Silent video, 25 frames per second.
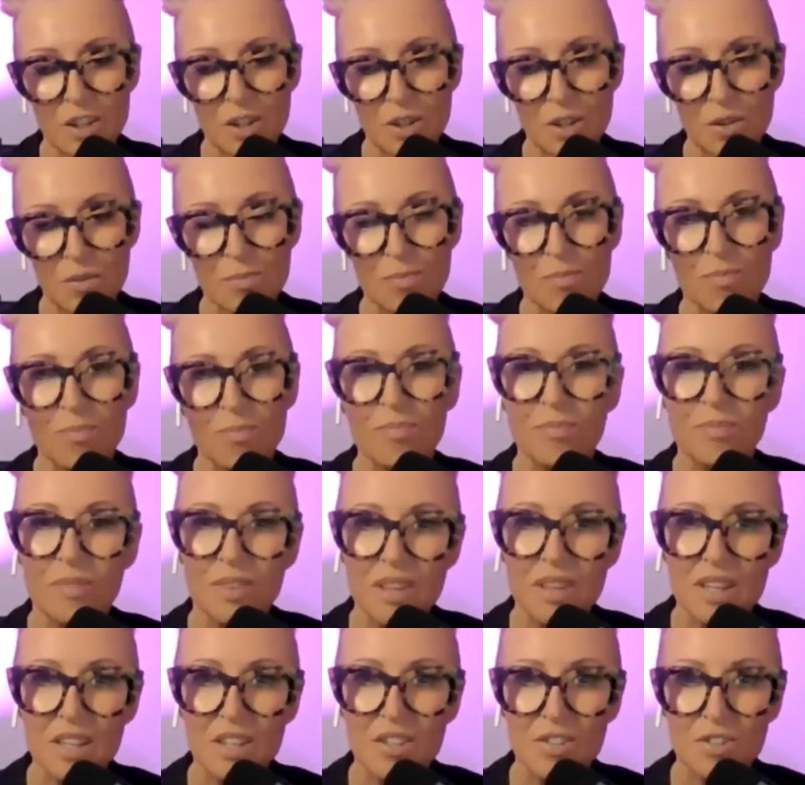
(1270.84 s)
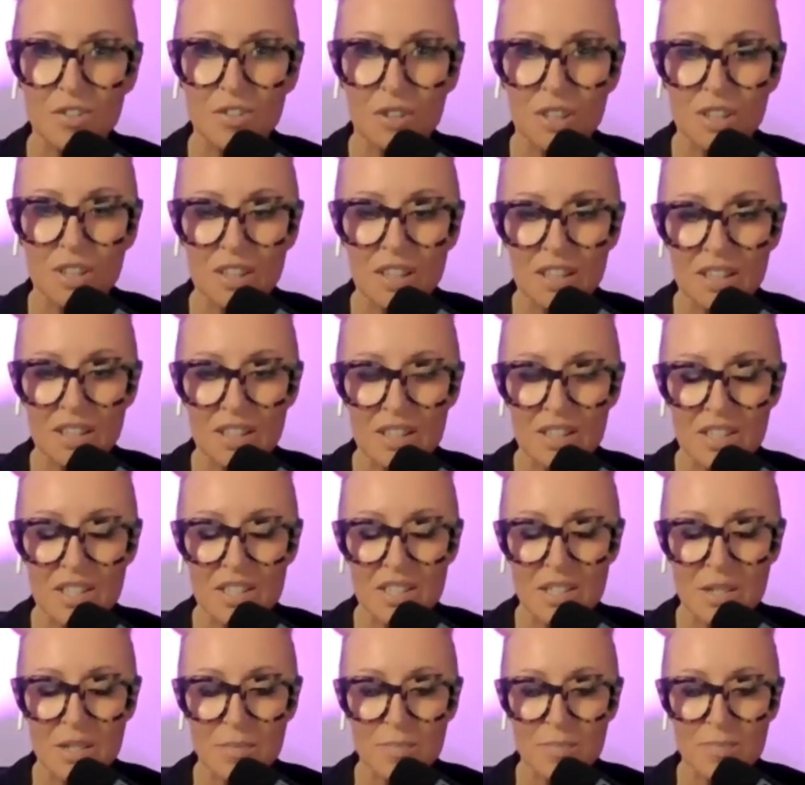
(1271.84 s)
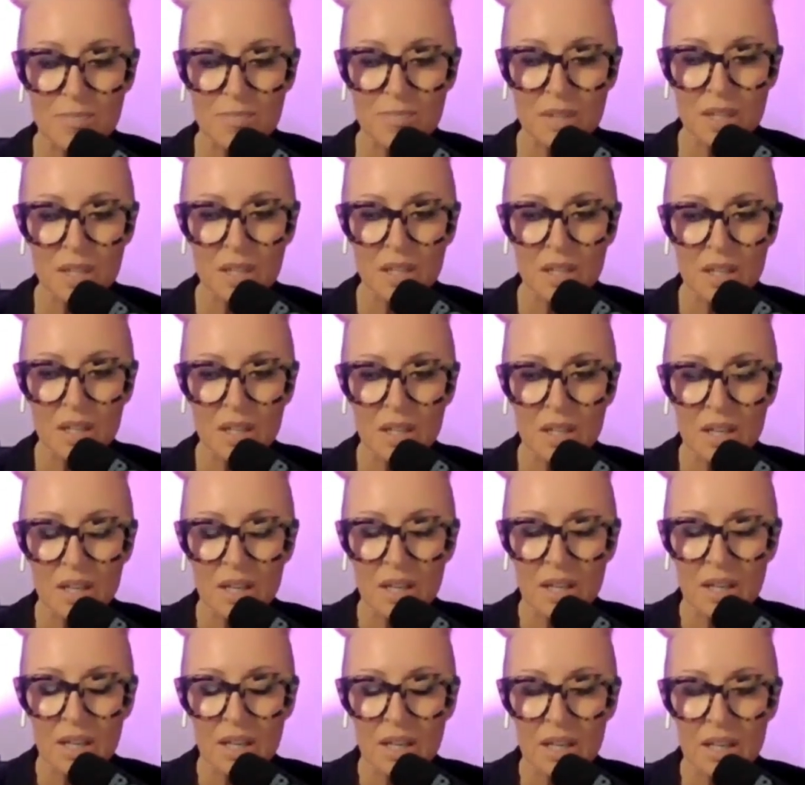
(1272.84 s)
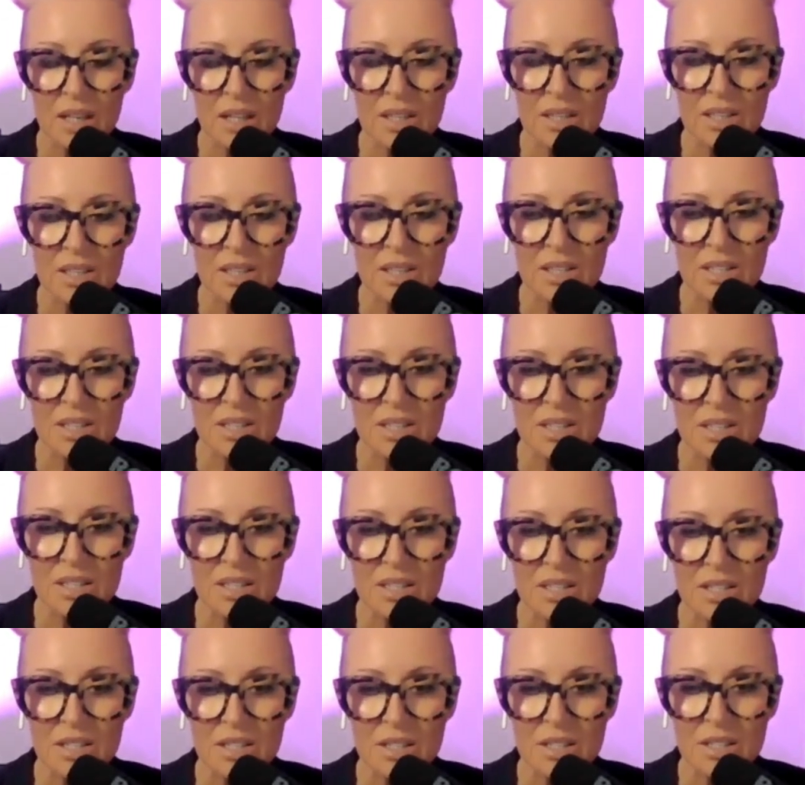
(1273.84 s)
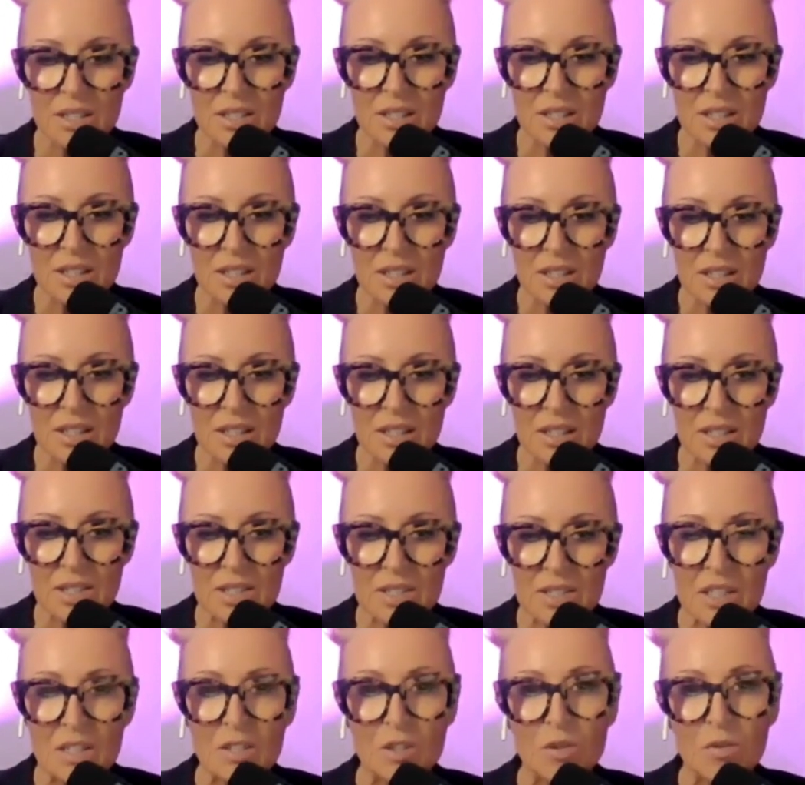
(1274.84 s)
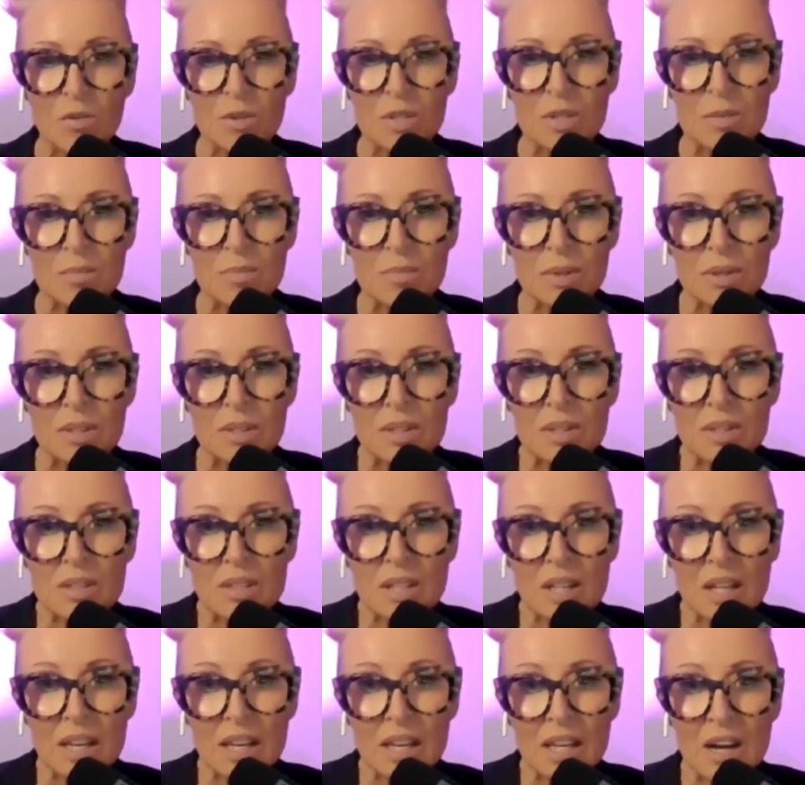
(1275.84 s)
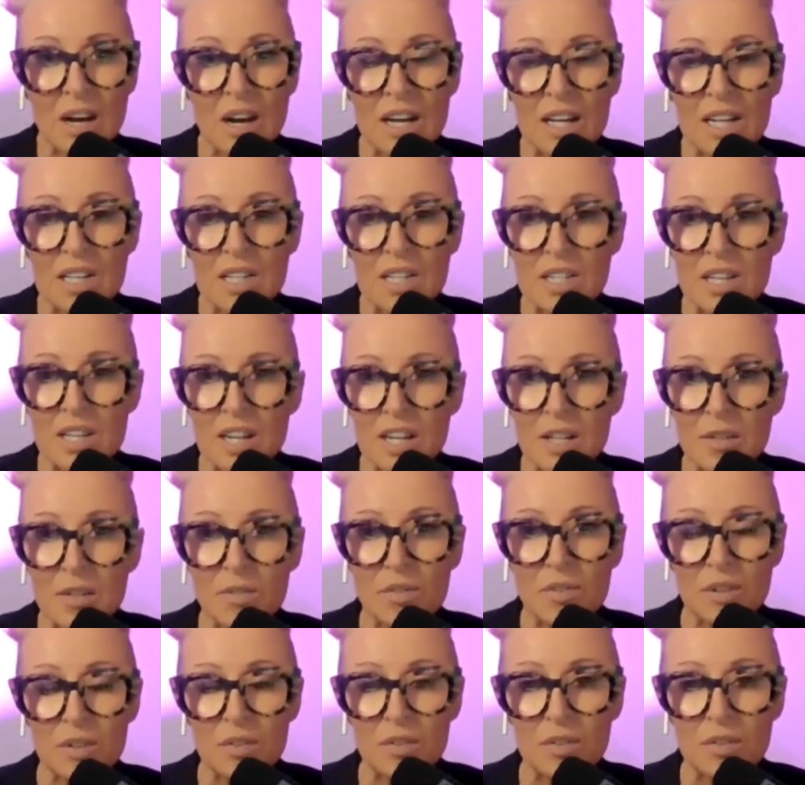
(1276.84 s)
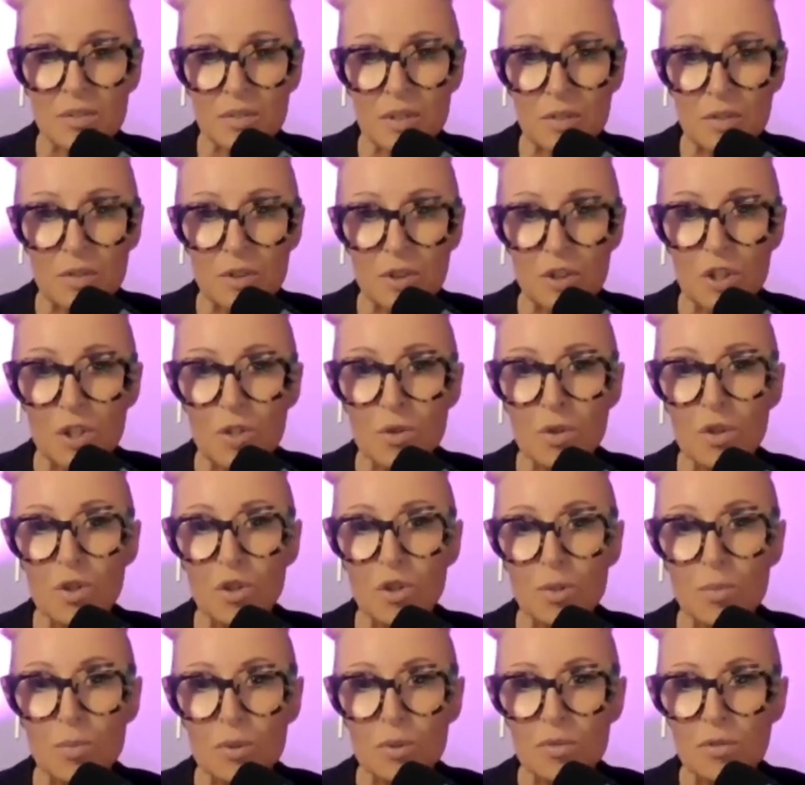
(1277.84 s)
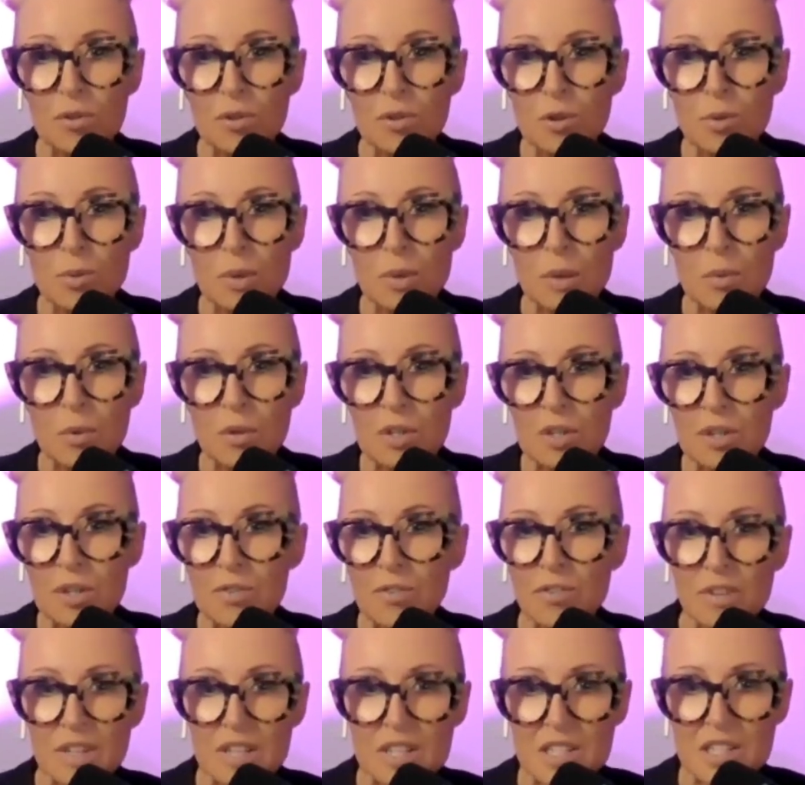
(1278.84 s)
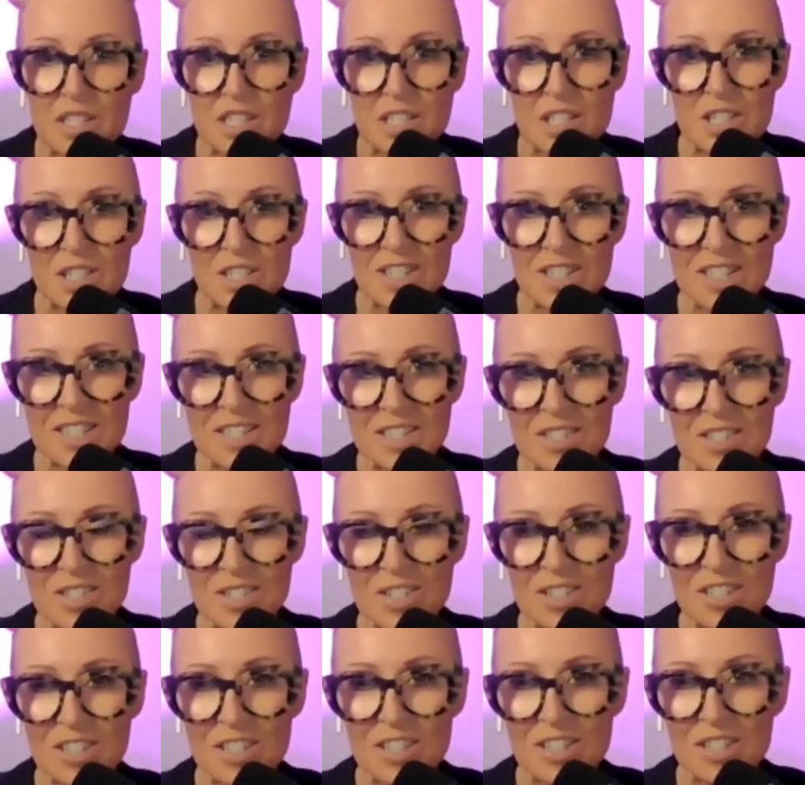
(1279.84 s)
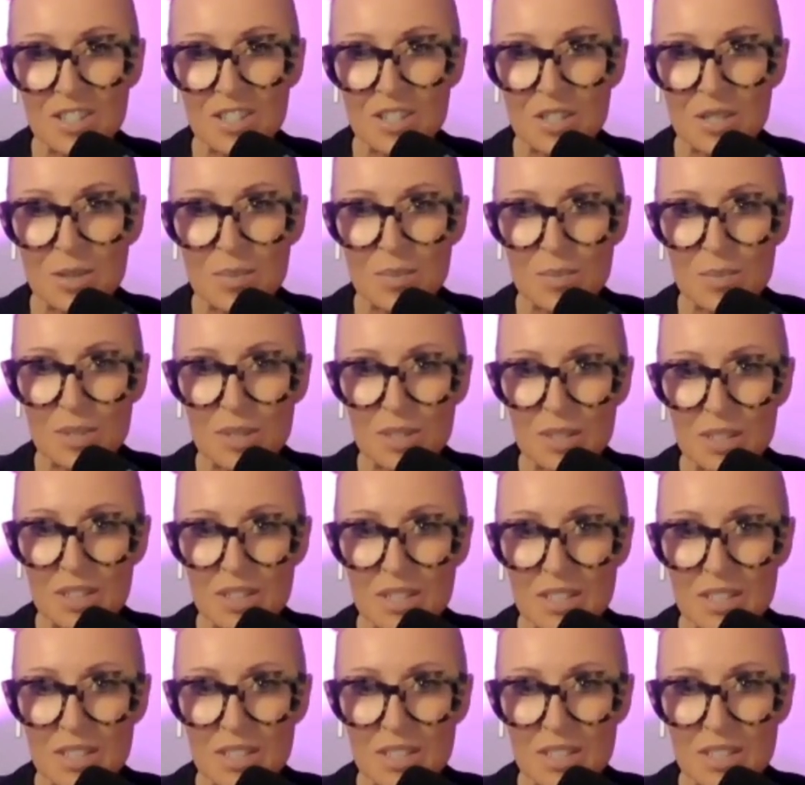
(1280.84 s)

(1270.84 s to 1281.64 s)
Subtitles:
you. Thanks, Julie. That's it it's a little bit like hindsight. If you knew it all before, we wouldn't have faced into these challenges. But